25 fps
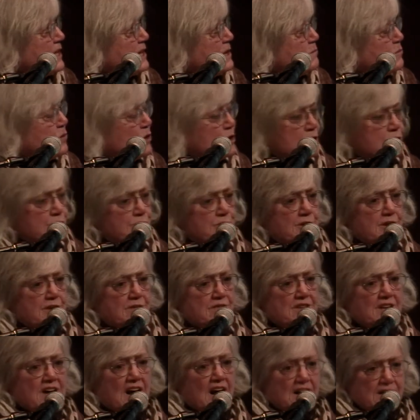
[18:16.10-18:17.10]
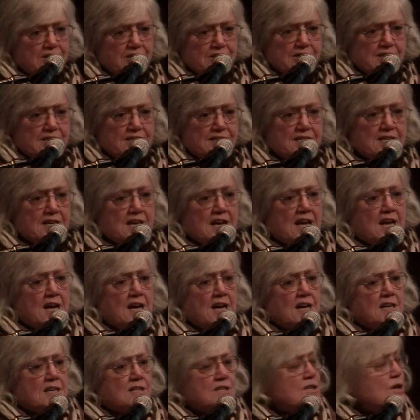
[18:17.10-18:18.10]
a portrait of Yashas.
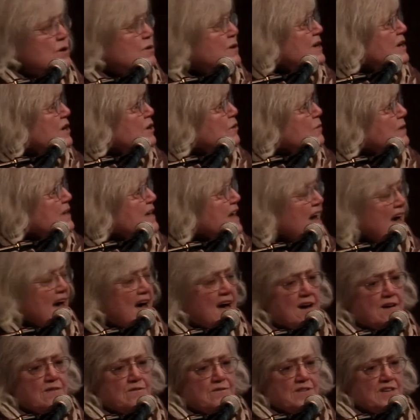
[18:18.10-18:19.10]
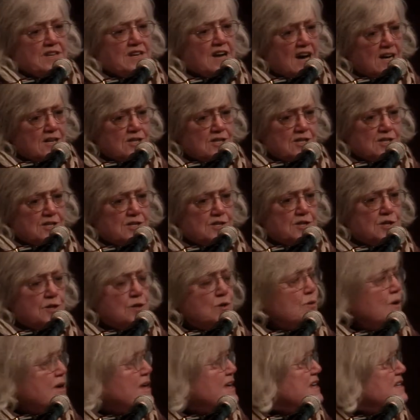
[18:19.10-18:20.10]
So here we have Yashas,
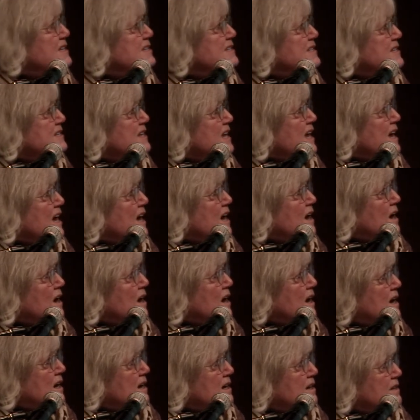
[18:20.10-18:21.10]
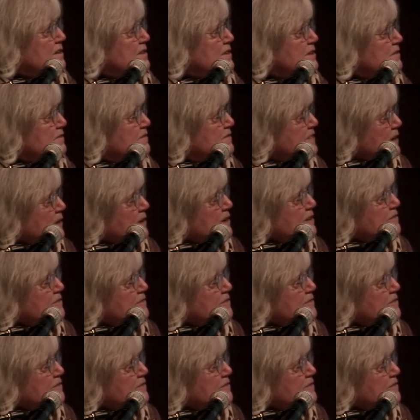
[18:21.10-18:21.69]
who is uh, the very